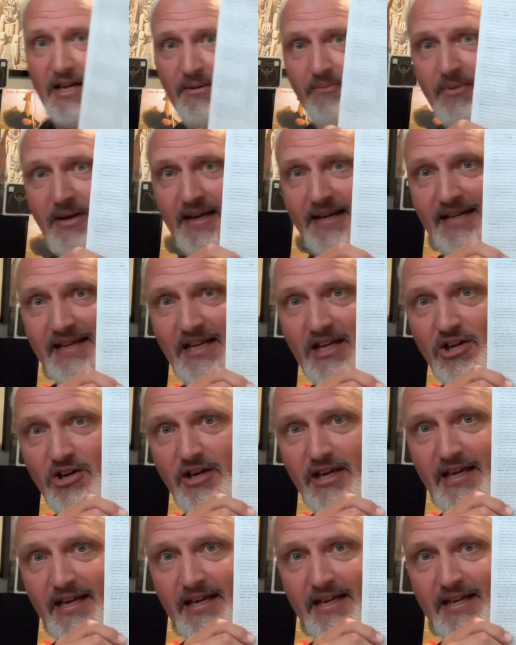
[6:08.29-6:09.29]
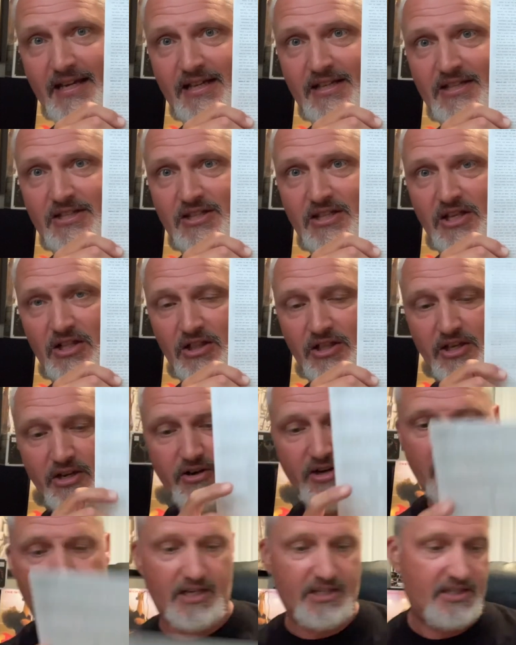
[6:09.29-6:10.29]
But here is the
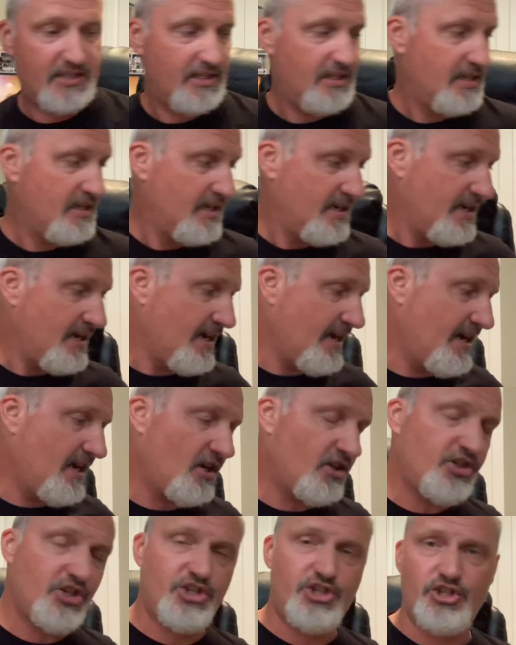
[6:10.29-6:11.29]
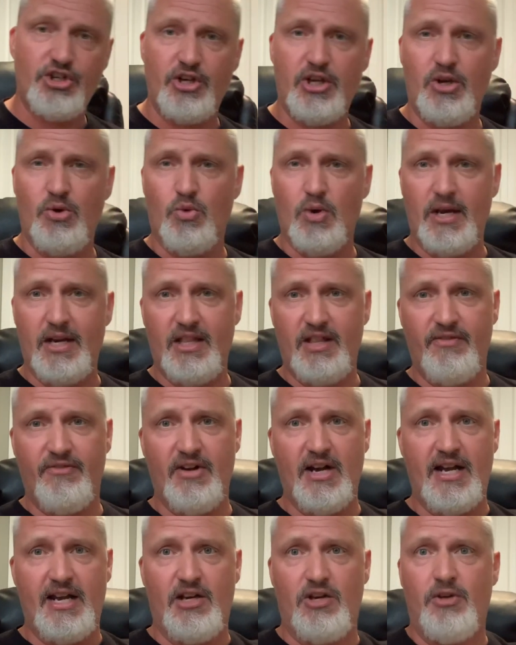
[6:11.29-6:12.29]
lyrics, and I'll just show you one of the
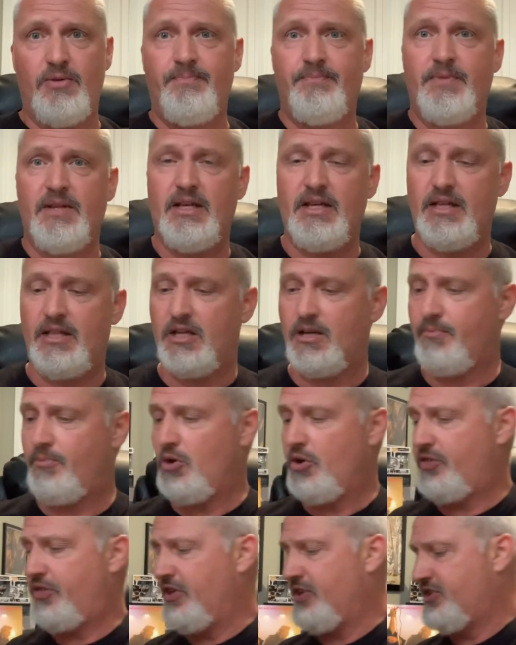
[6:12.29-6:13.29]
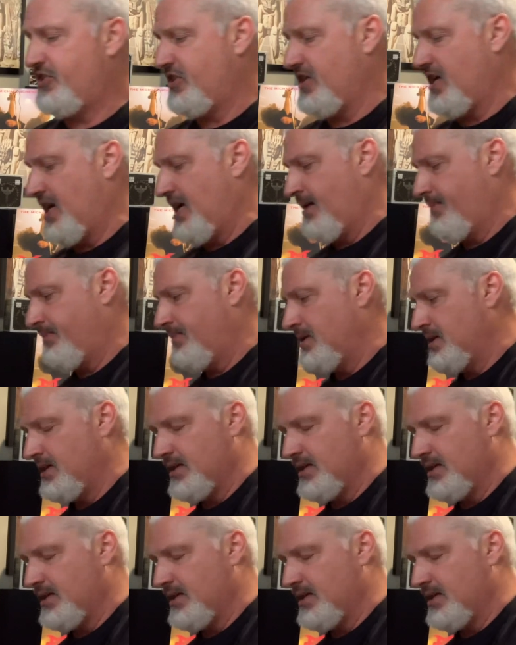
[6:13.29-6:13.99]
vinyl. They're both the same.